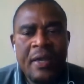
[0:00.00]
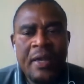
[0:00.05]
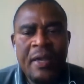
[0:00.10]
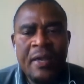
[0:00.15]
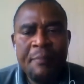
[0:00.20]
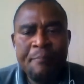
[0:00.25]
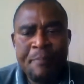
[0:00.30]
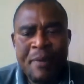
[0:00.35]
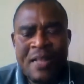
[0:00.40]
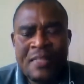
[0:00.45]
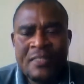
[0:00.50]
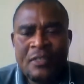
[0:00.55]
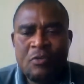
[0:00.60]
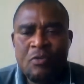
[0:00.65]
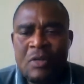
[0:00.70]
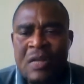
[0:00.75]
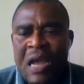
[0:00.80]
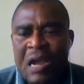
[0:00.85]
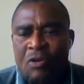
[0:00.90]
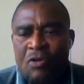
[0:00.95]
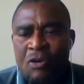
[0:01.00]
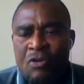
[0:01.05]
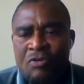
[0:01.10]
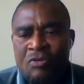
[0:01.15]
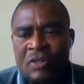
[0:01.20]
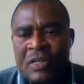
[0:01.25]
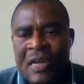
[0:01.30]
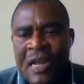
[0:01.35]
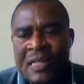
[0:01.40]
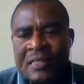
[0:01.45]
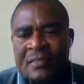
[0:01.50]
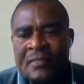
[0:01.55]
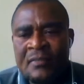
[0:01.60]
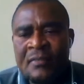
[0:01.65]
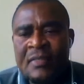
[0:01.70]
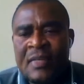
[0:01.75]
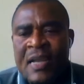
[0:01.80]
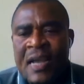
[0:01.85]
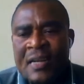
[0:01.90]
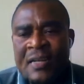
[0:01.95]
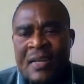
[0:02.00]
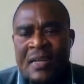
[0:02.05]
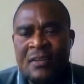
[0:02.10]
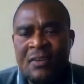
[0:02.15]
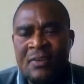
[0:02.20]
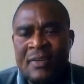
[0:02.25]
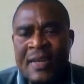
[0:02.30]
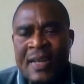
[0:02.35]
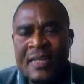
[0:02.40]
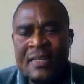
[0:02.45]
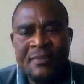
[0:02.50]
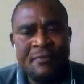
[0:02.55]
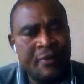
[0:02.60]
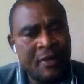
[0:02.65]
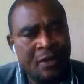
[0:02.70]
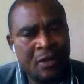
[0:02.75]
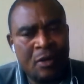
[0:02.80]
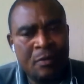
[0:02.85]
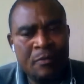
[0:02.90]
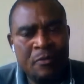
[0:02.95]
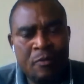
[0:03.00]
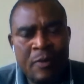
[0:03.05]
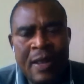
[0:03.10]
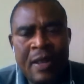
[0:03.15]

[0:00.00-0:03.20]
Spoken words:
a particular country that is regarded underdeveloped,